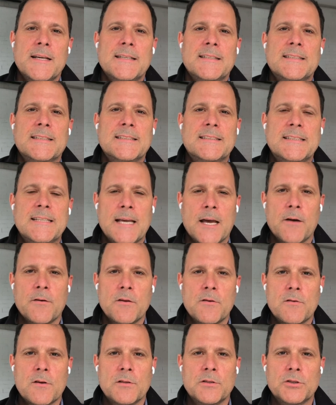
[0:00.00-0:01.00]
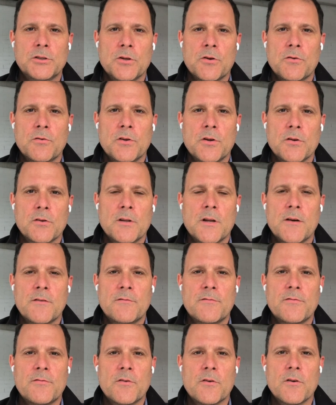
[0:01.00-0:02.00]
to see how you can show your love
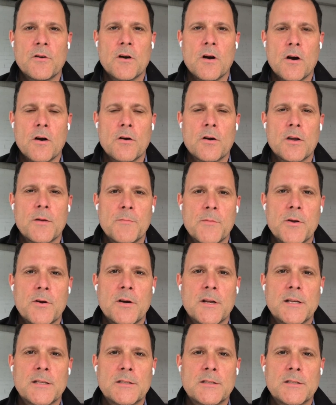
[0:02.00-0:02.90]
for our community.